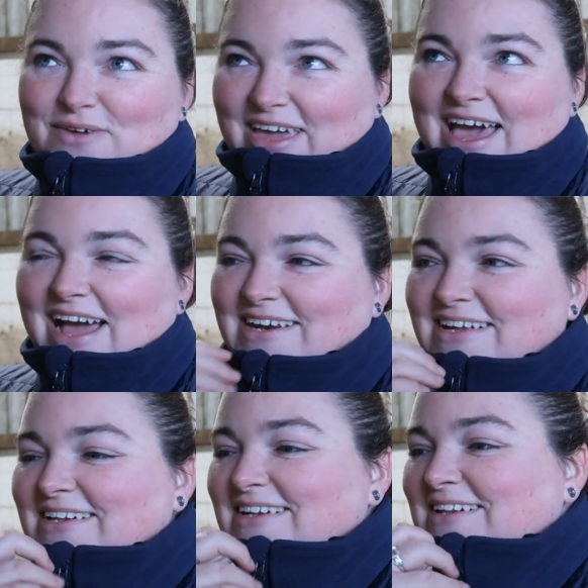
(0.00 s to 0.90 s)
if I can.
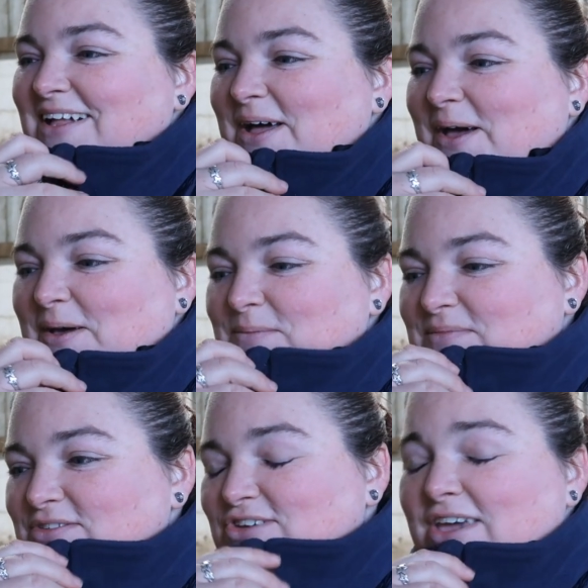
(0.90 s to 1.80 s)

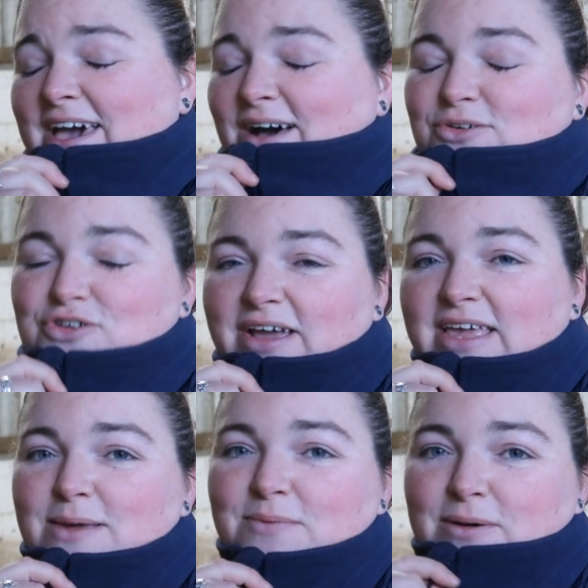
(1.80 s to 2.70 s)
So yeah, I'll try
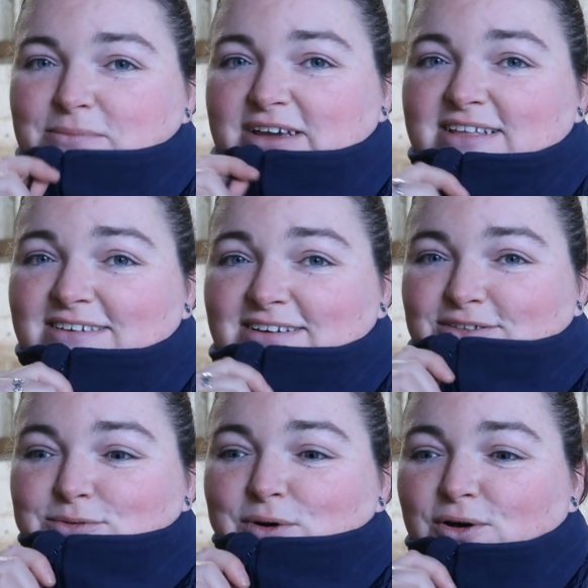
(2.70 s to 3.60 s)
and keep you updated
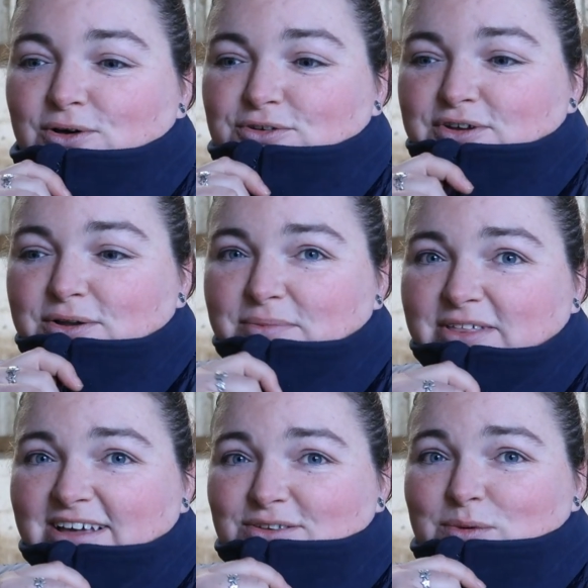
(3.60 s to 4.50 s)
as to what goes on,
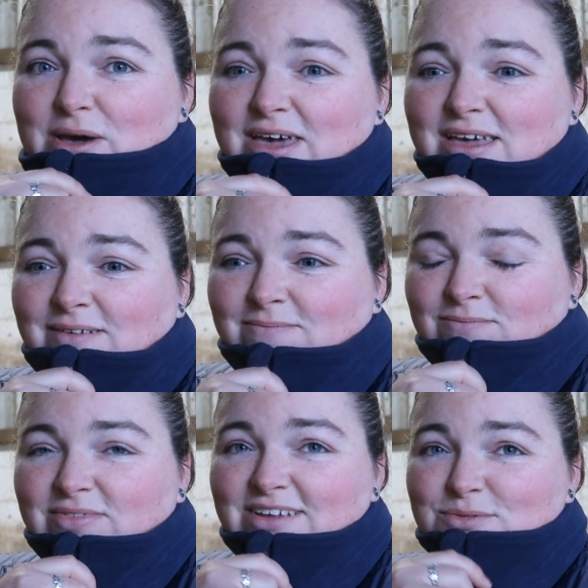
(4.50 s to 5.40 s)
but that's where
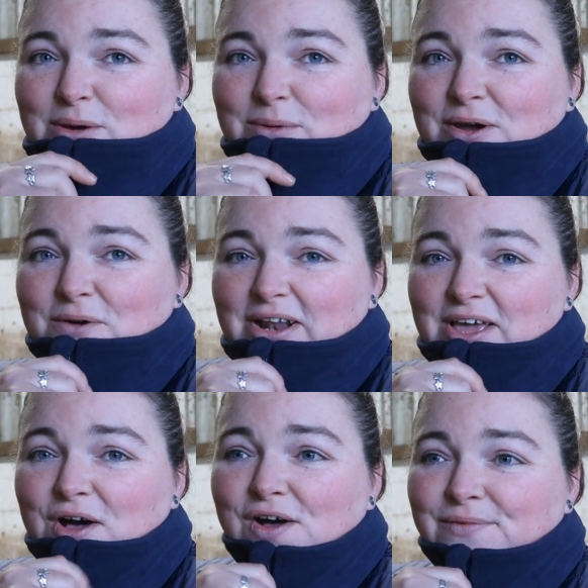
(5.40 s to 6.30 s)
we
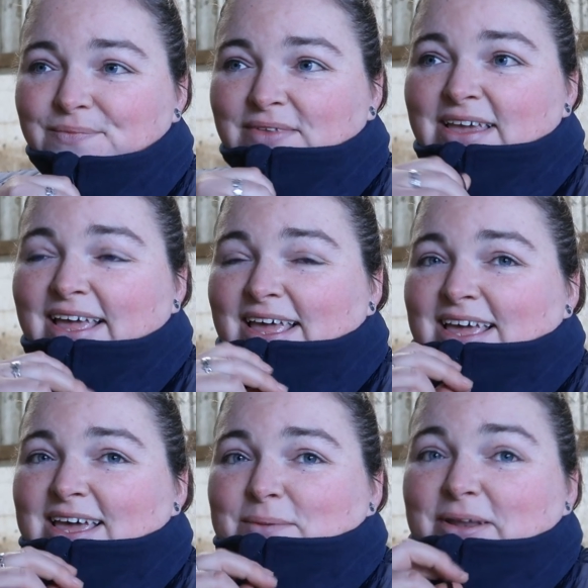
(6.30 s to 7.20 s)
currently are.
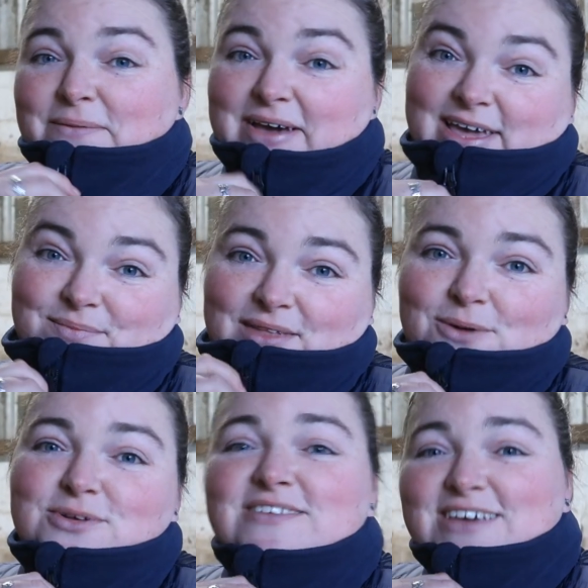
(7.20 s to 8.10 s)
Anyway,
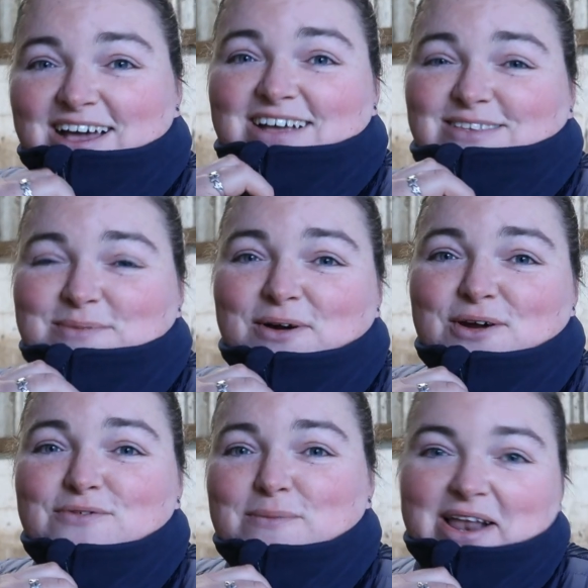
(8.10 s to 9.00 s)
I will see you guys
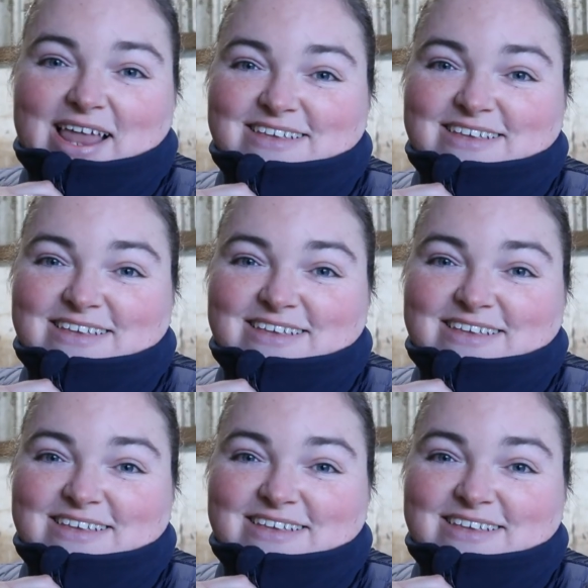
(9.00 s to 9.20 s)
tomorrow for my